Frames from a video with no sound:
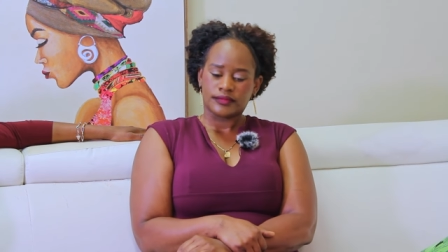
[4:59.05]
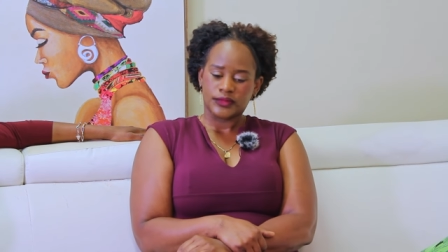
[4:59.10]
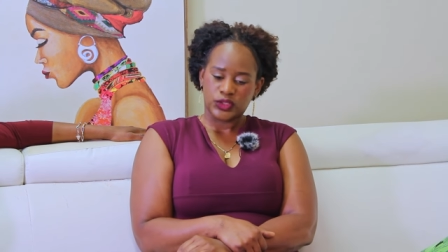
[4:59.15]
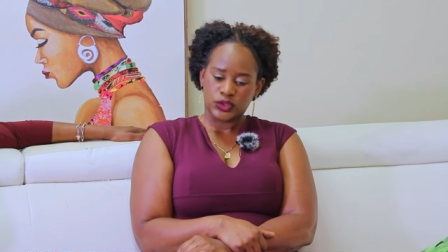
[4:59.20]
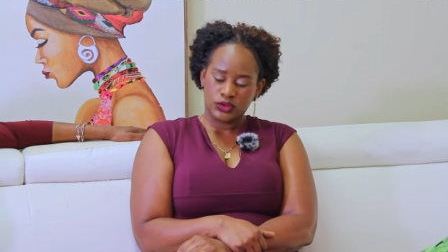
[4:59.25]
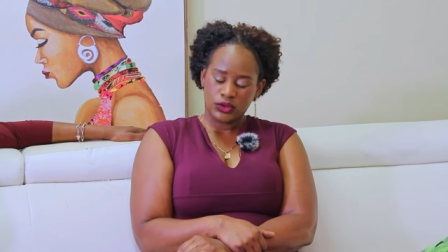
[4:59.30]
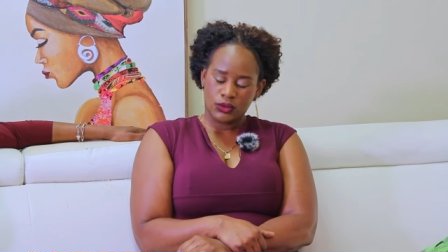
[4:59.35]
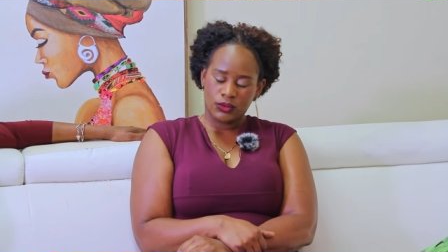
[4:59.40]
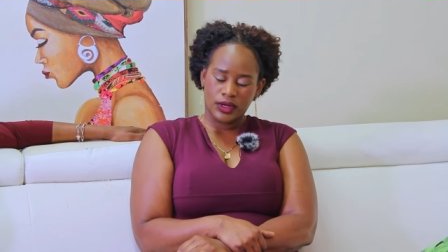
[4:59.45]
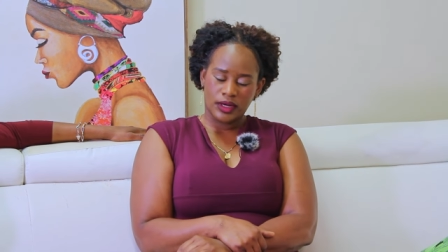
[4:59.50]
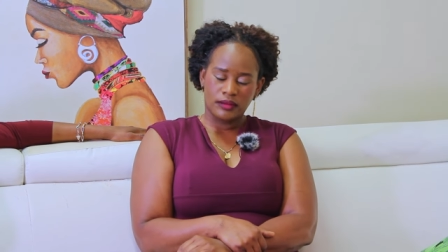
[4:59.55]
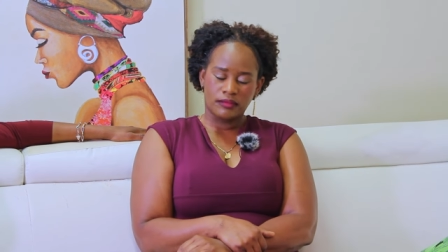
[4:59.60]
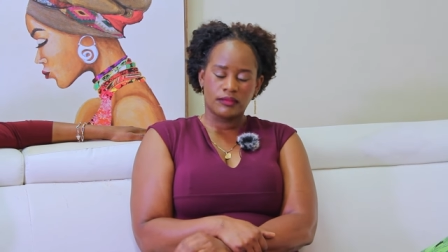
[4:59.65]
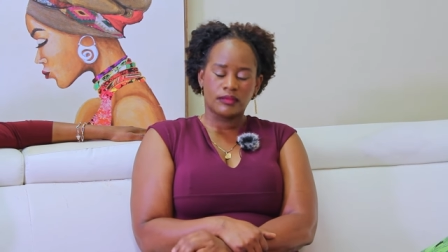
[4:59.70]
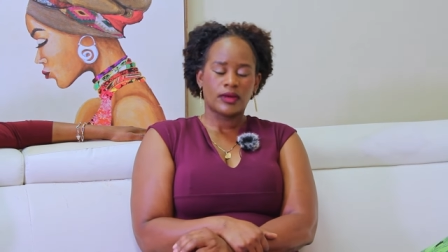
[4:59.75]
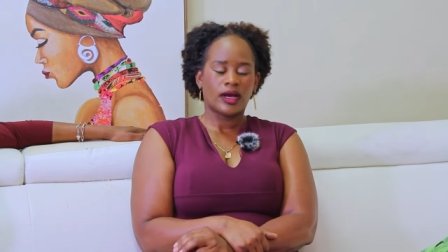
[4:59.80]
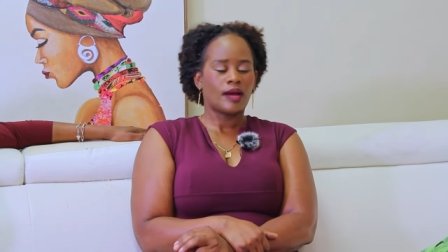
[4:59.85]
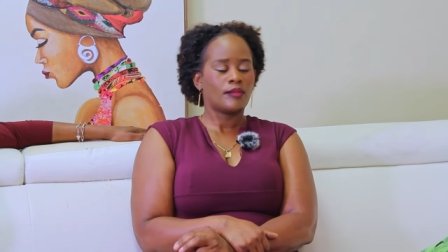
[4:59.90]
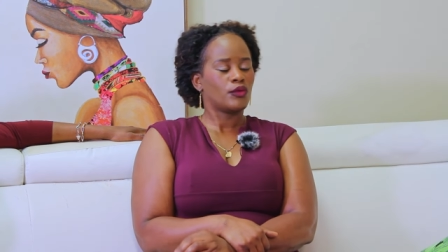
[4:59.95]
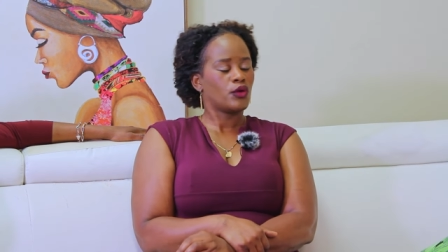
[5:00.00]
you know what,
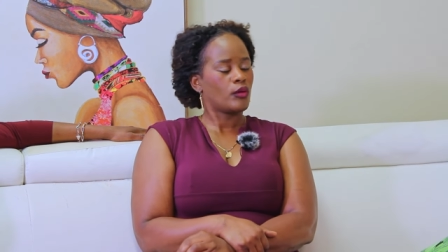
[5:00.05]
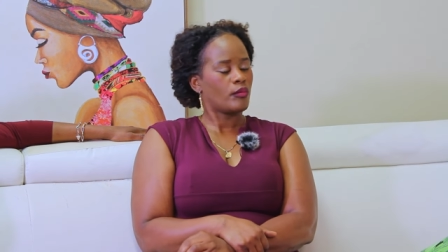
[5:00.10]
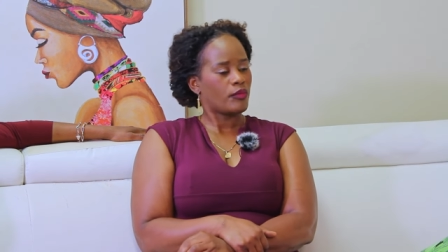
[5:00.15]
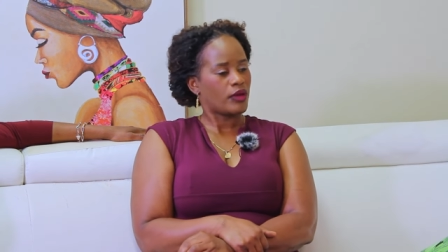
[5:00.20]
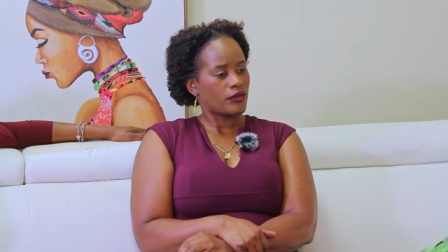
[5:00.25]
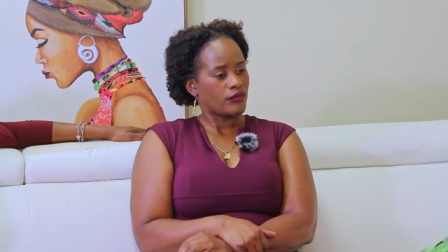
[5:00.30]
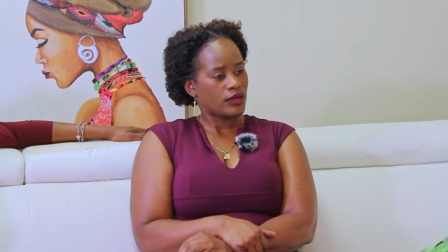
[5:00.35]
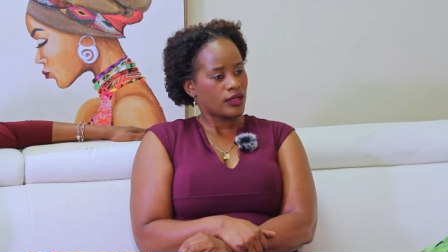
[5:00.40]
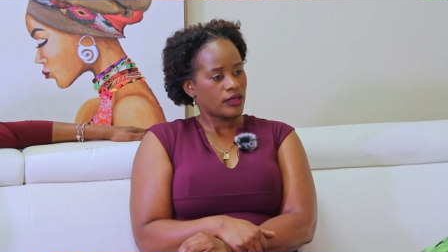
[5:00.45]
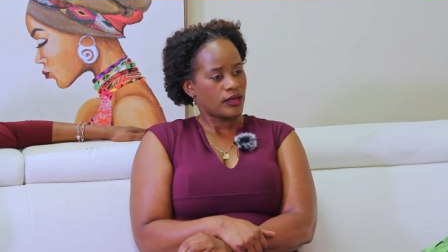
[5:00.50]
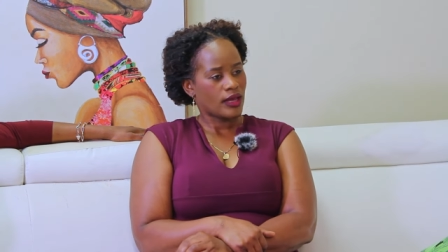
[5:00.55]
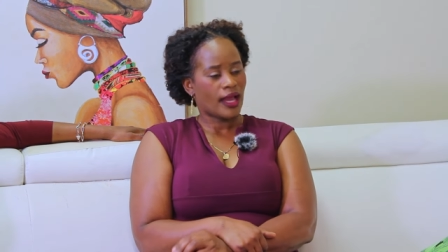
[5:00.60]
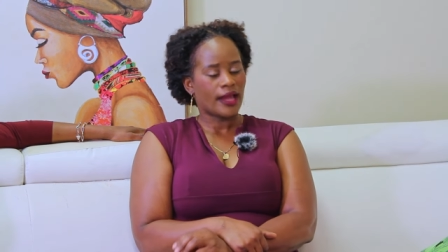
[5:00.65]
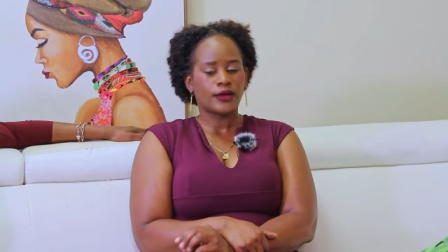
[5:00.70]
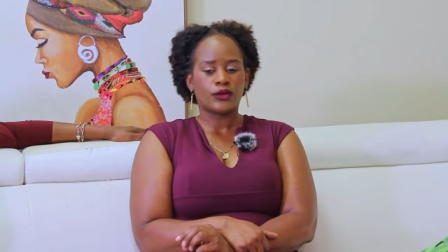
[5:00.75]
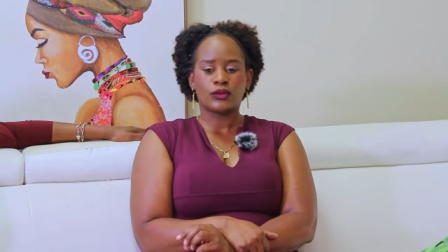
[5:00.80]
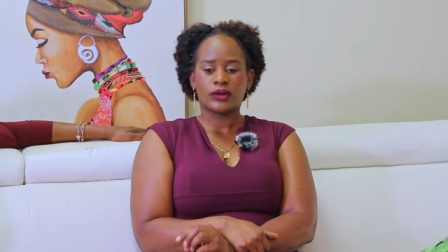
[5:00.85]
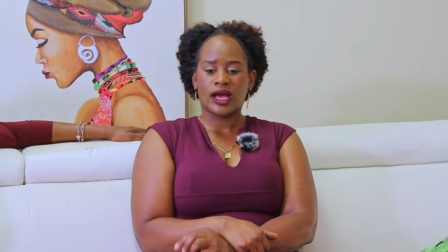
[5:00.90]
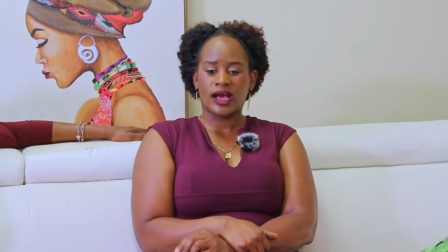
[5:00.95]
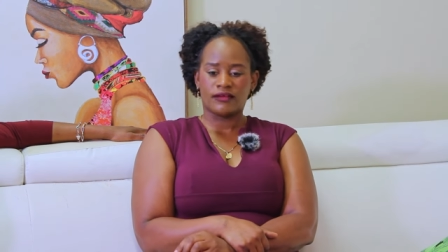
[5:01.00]
I'm not married, I don't